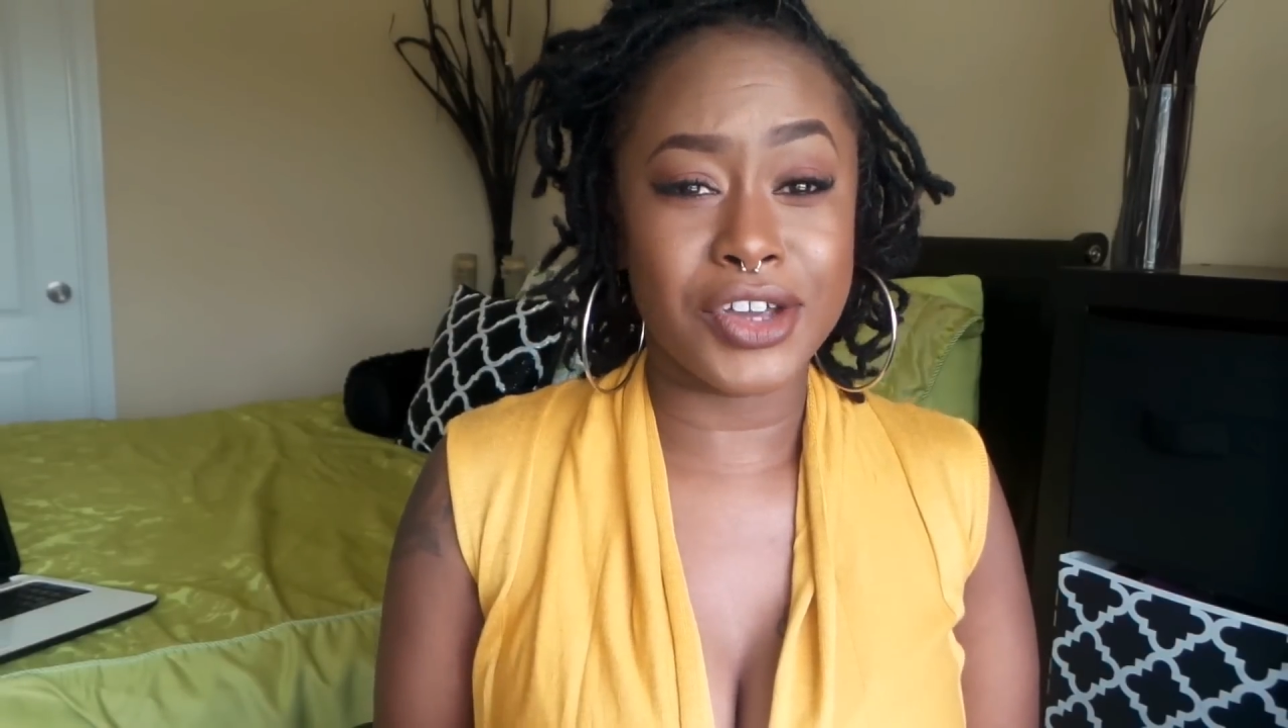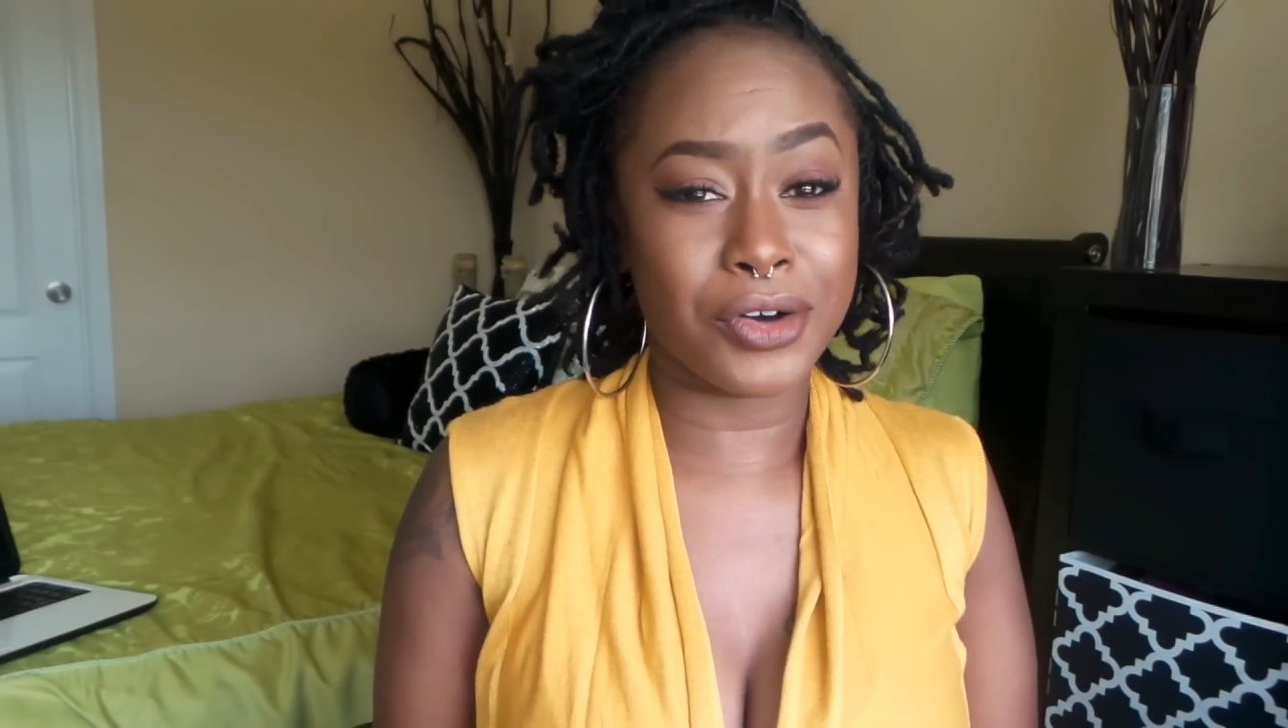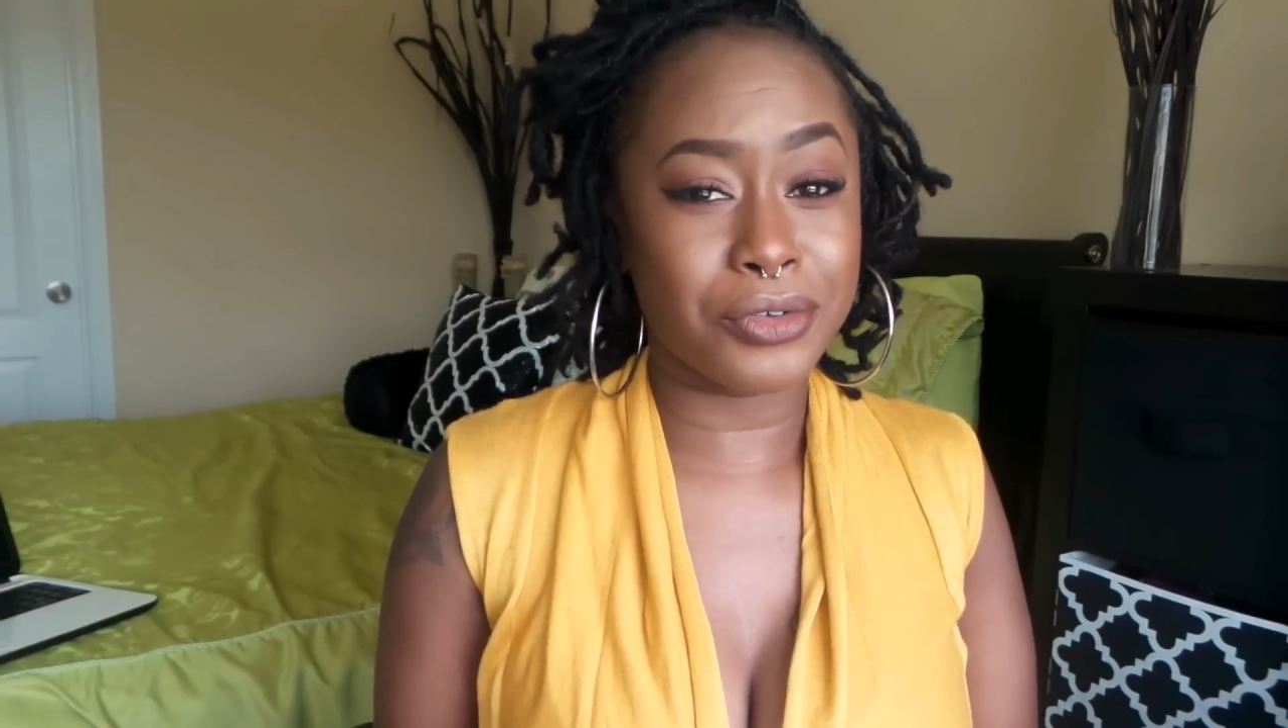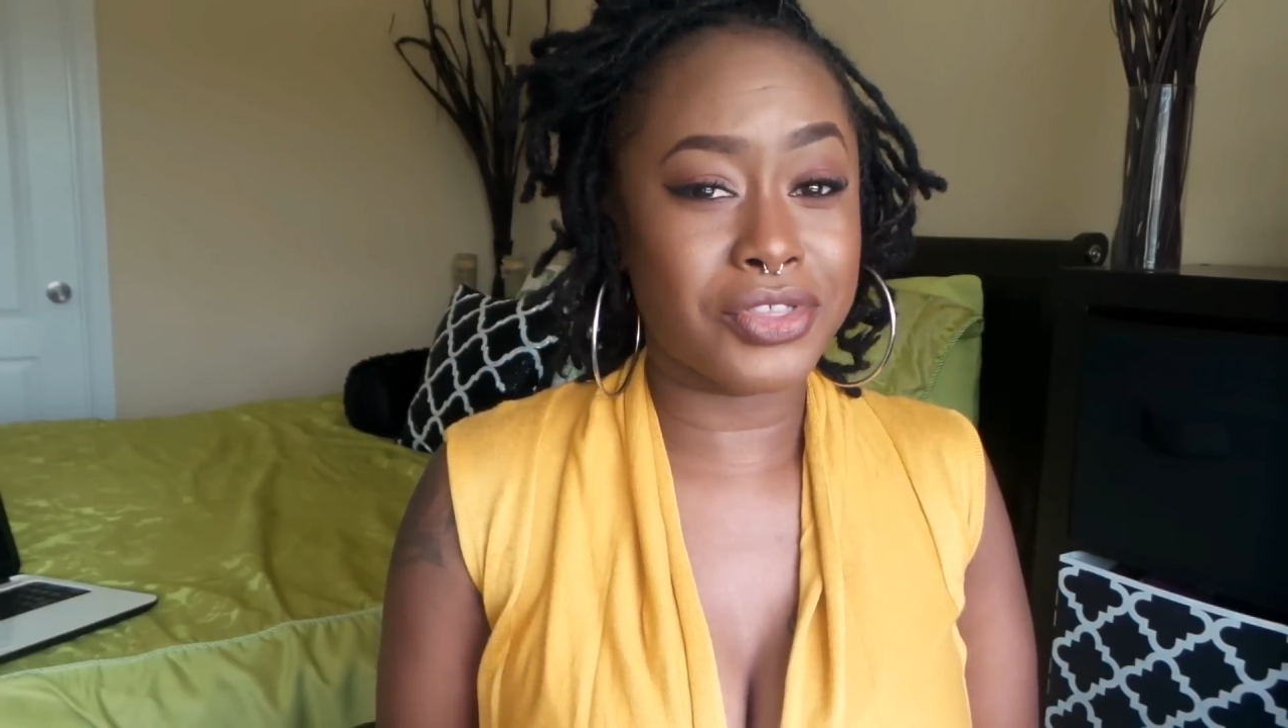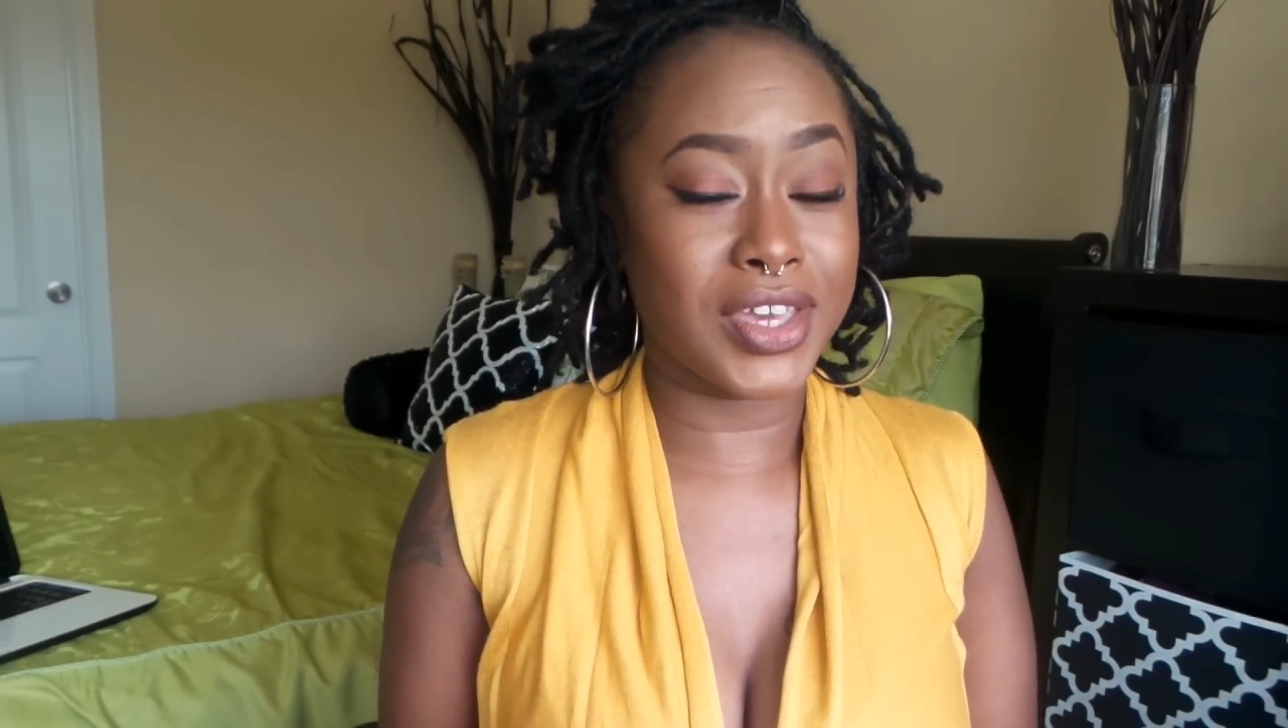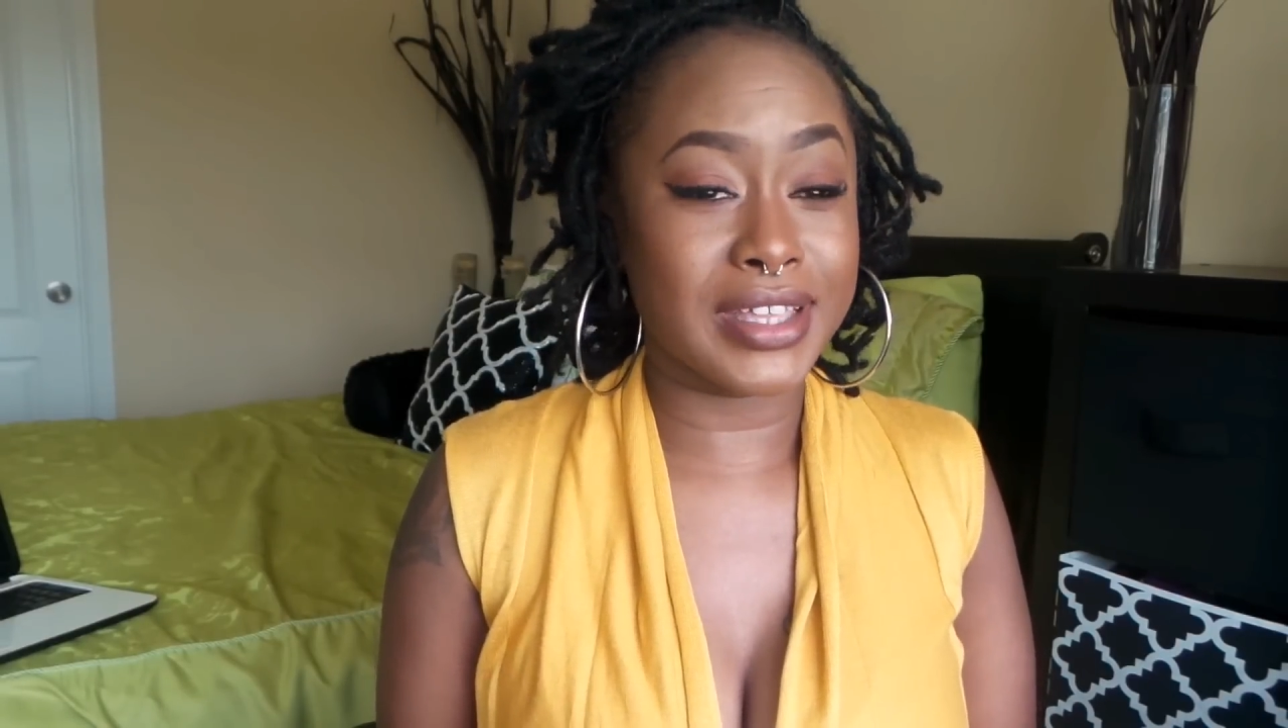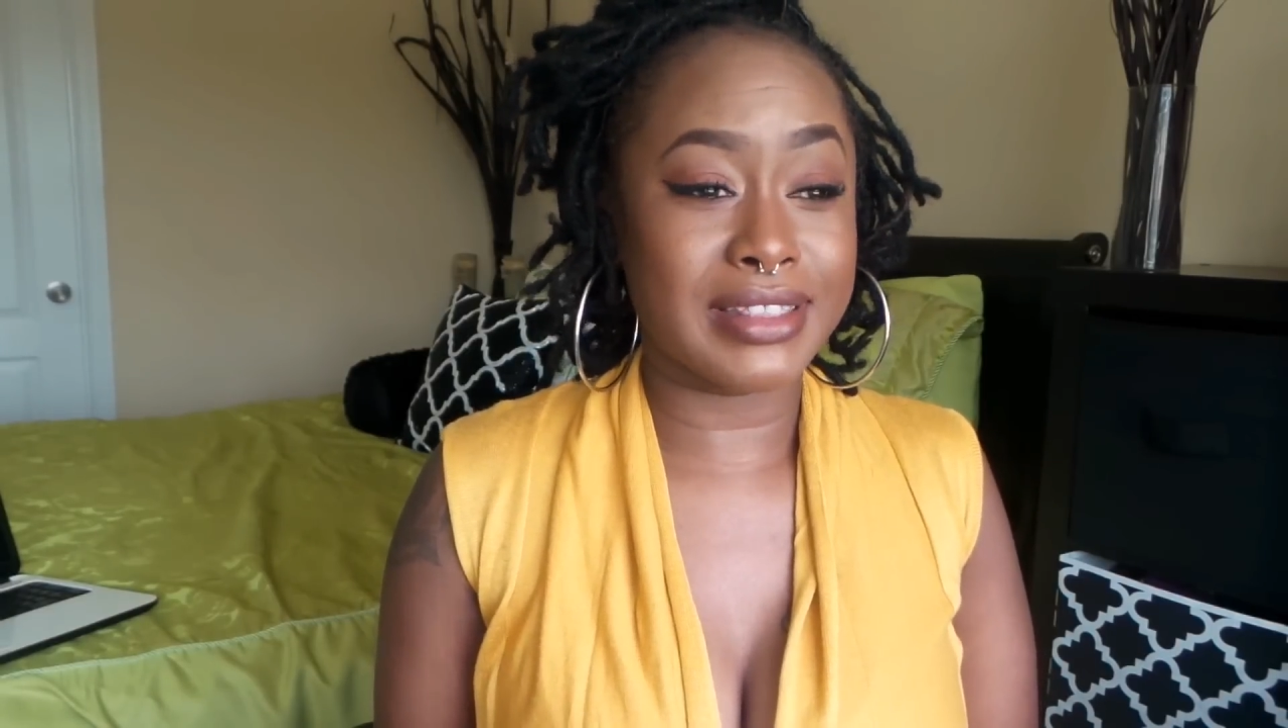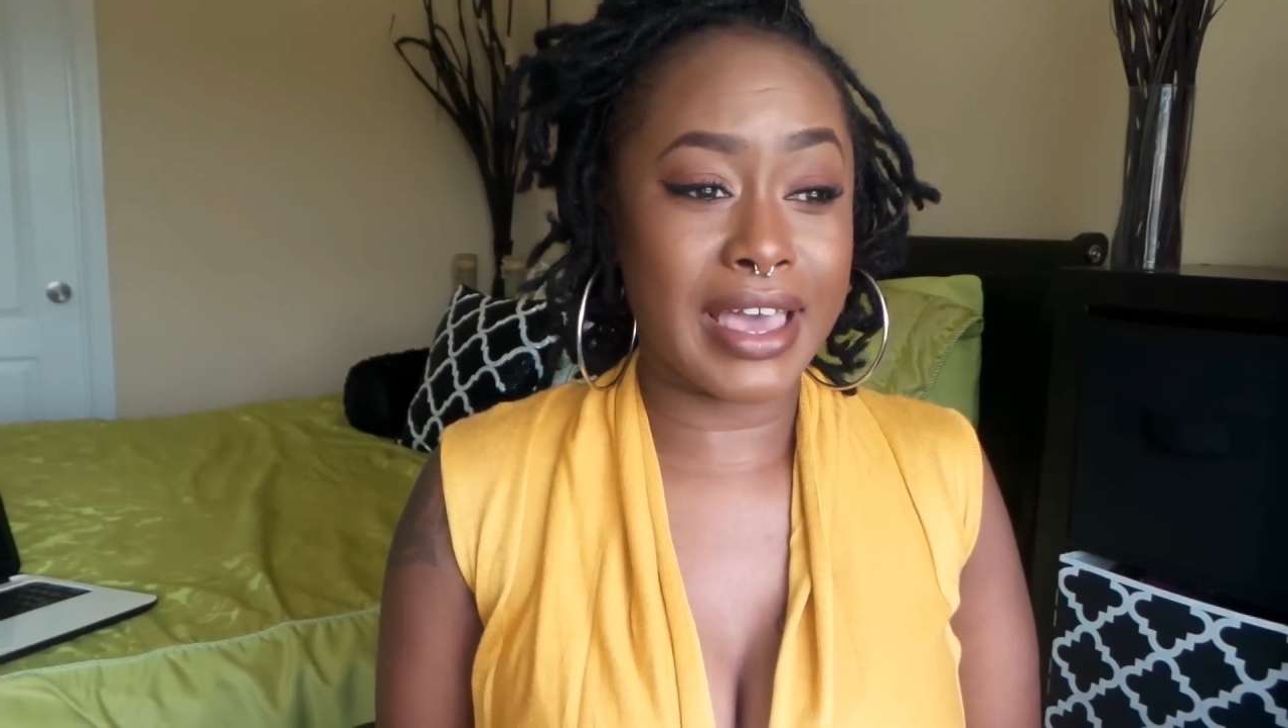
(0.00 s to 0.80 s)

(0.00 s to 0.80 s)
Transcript: don't think